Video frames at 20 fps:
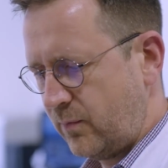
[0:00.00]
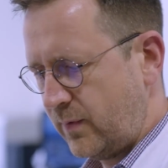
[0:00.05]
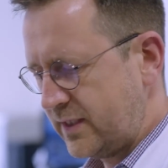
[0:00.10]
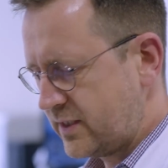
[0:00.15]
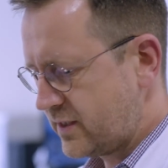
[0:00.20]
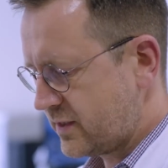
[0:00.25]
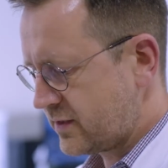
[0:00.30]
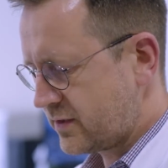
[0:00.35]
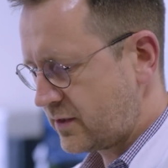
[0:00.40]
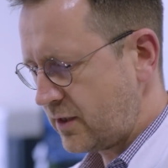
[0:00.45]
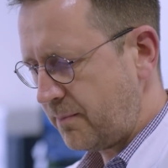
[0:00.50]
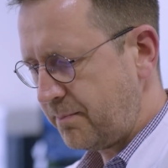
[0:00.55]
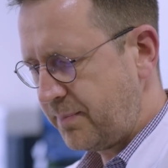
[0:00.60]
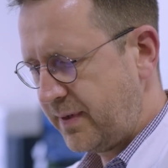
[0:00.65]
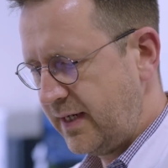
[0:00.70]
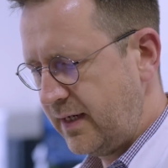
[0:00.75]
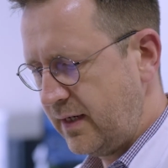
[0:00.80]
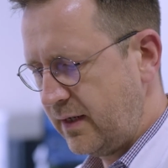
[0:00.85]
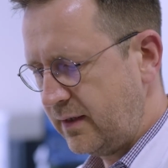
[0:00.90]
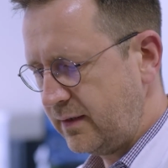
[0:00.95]
we stop
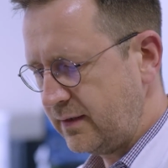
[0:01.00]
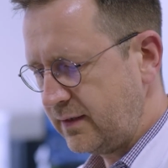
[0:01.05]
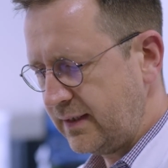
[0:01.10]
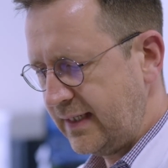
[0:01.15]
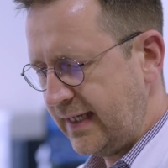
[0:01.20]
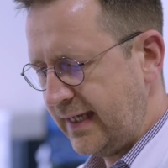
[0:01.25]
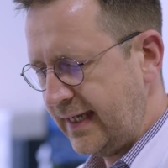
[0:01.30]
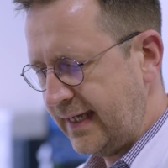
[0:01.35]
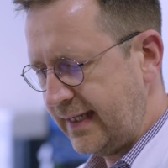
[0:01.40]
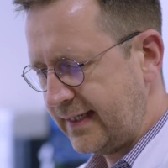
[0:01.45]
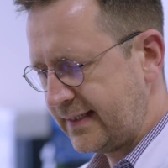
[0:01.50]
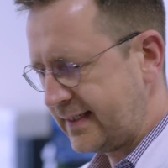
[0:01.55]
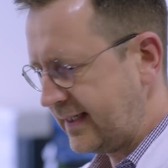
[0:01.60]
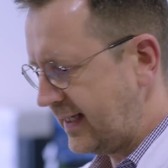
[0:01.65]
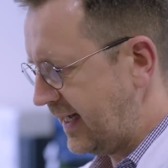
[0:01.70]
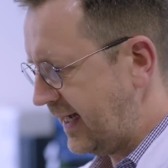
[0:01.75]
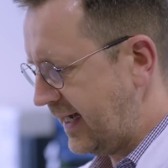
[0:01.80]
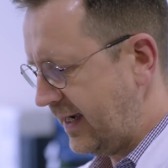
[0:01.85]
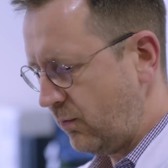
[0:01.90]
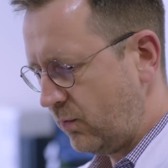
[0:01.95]
here, and
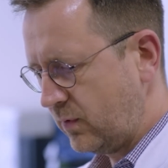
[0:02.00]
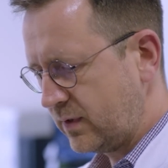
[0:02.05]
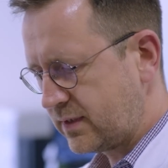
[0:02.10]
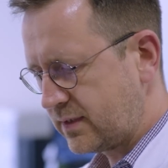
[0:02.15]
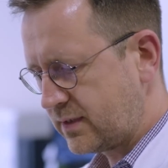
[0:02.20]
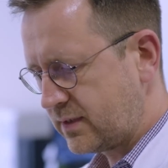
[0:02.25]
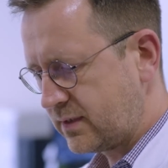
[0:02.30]
I would